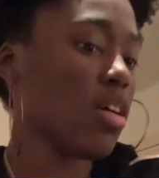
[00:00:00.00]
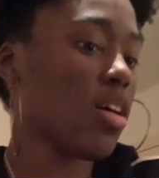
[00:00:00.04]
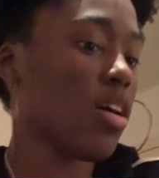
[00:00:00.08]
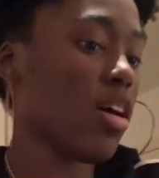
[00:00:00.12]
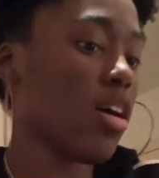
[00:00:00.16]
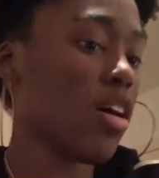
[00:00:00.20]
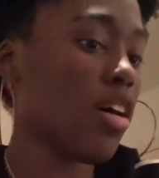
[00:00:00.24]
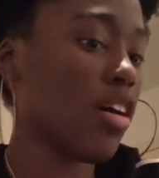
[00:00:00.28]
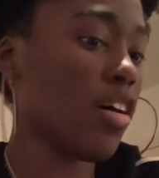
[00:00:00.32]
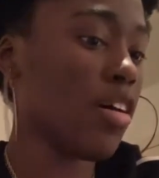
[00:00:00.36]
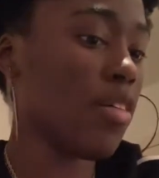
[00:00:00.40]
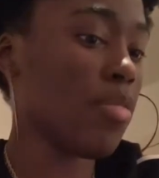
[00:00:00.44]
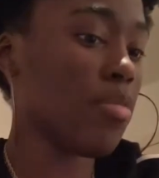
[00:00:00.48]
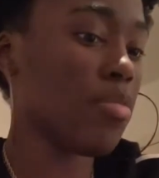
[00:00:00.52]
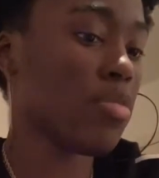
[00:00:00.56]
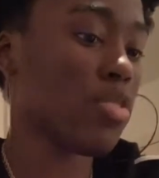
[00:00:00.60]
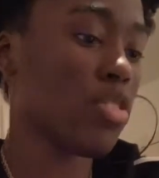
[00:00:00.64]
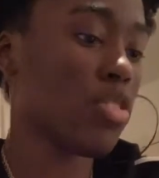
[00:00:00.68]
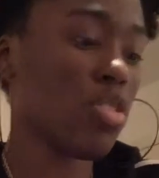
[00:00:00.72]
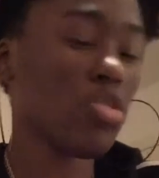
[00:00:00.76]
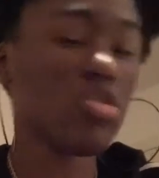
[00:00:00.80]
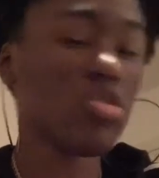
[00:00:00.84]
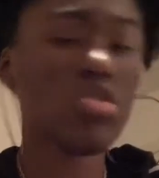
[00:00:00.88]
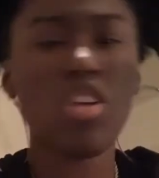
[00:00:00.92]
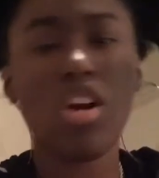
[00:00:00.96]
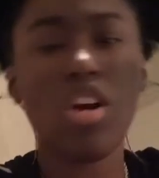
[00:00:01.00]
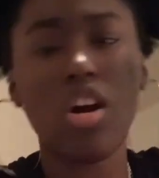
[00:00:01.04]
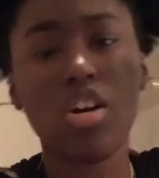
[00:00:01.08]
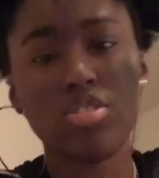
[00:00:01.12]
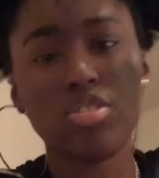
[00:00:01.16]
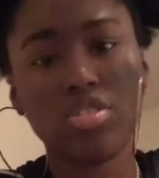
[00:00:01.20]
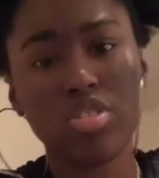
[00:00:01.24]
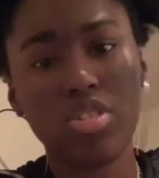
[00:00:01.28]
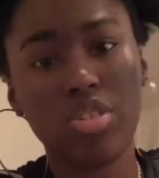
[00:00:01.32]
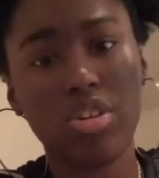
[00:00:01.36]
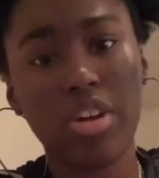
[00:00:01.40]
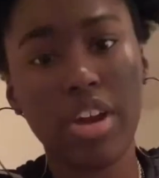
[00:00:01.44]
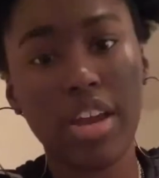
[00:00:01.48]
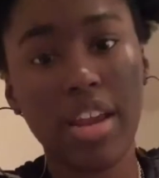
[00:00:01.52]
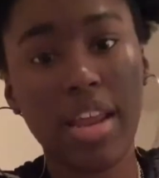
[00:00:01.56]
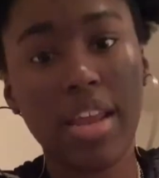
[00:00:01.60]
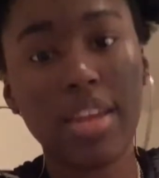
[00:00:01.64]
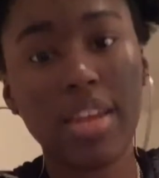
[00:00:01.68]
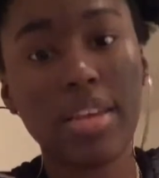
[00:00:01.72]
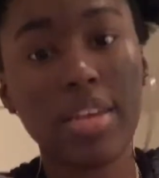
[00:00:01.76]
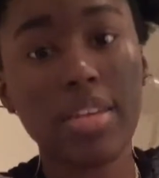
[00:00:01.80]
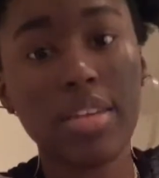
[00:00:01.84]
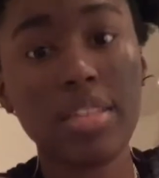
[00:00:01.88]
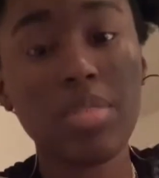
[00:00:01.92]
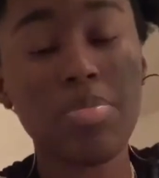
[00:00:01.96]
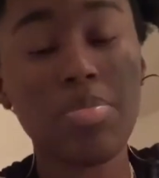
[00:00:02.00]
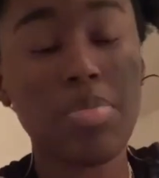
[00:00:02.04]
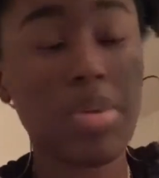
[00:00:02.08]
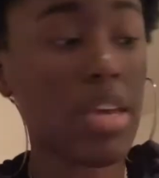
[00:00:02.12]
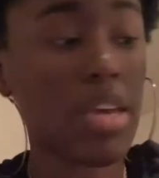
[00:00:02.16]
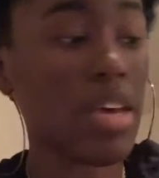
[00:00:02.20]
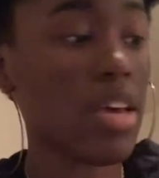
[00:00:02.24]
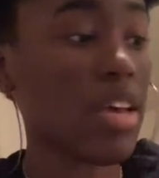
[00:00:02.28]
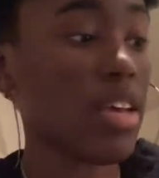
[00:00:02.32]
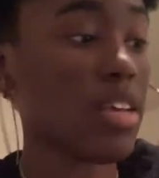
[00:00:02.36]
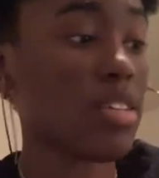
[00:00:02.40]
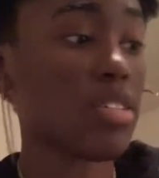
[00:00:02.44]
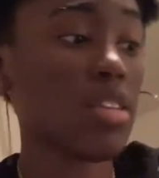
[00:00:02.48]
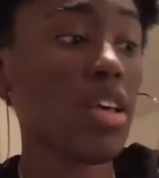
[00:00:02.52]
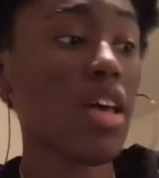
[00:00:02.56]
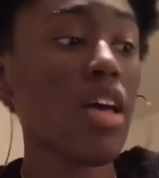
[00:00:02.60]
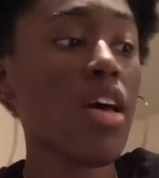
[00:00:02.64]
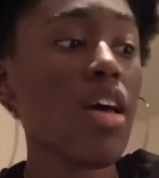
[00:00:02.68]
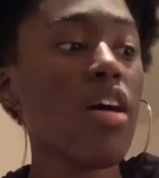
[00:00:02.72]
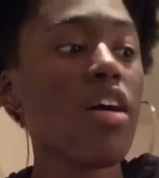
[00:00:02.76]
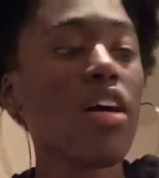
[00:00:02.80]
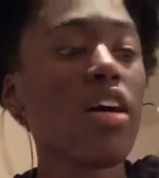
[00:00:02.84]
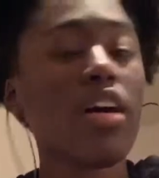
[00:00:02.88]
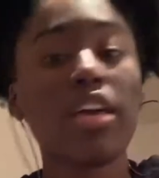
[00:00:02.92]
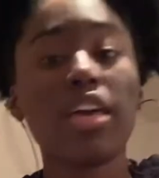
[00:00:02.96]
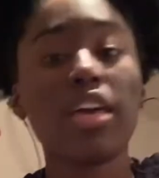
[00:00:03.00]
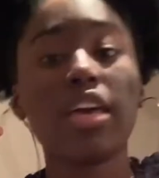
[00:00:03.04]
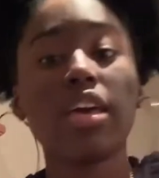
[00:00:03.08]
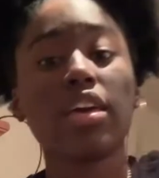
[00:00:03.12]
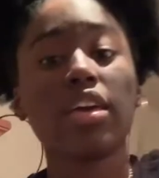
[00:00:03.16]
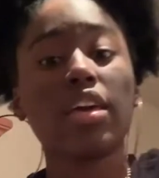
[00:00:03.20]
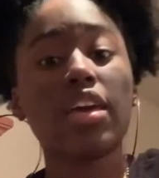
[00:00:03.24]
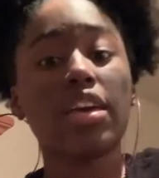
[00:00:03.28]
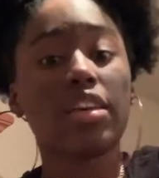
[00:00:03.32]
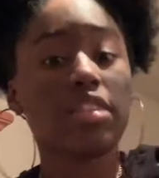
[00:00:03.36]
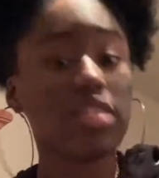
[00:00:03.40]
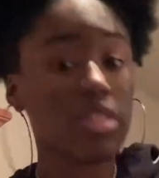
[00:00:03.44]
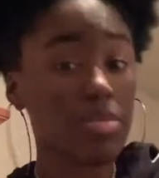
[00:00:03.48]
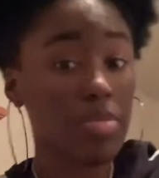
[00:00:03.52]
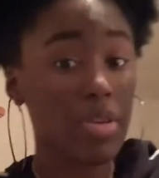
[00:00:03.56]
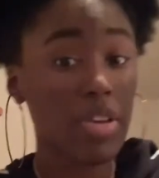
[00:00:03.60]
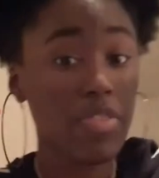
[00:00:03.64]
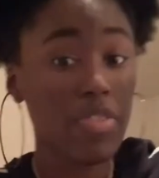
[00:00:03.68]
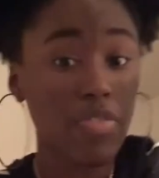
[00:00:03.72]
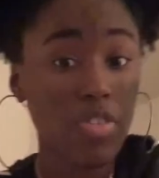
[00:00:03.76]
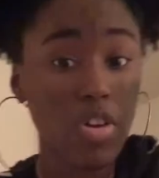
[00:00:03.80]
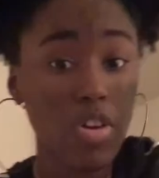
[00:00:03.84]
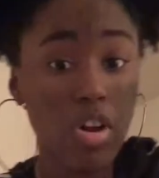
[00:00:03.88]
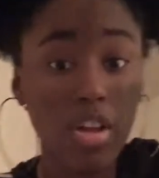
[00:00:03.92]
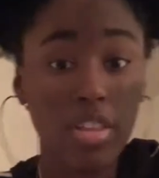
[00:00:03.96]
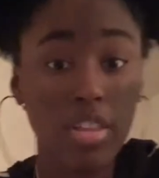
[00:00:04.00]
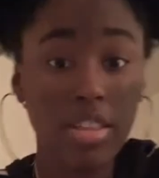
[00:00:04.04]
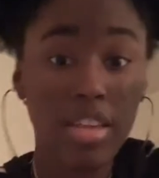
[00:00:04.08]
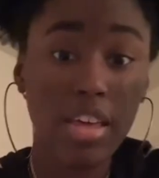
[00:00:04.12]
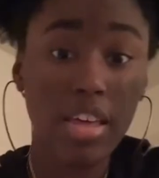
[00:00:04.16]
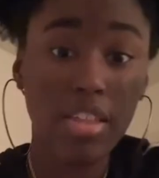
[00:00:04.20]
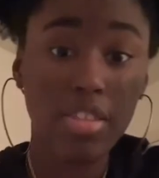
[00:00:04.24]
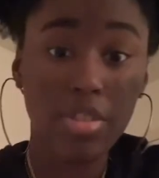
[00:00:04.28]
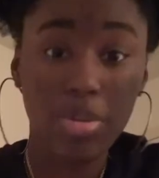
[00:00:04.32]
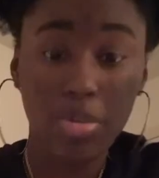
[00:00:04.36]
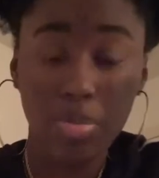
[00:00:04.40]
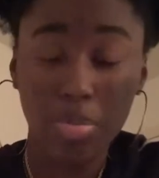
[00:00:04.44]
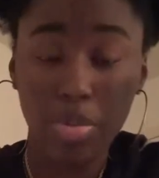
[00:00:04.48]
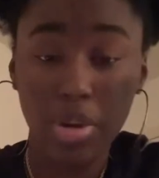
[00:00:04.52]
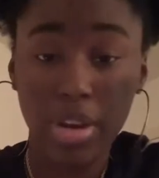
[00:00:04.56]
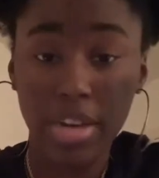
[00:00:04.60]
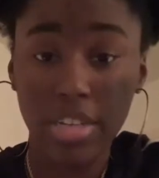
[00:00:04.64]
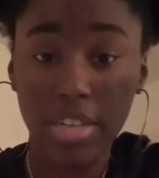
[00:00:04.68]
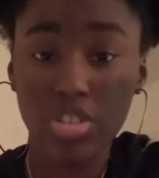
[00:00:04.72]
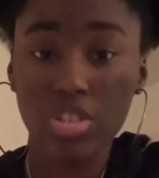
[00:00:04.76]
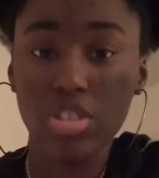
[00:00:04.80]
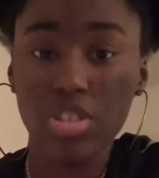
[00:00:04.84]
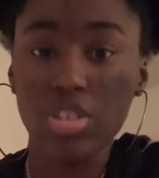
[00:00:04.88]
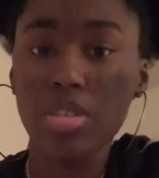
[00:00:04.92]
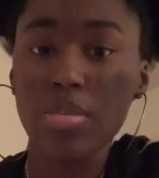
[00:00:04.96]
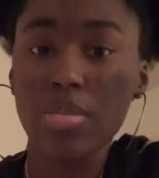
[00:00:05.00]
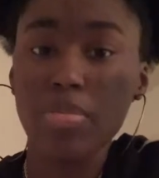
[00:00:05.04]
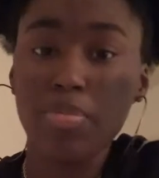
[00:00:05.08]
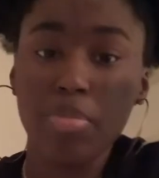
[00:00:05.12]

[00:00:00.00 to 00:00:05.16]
Those are also great ideas, because again, can't speak for all the other branches,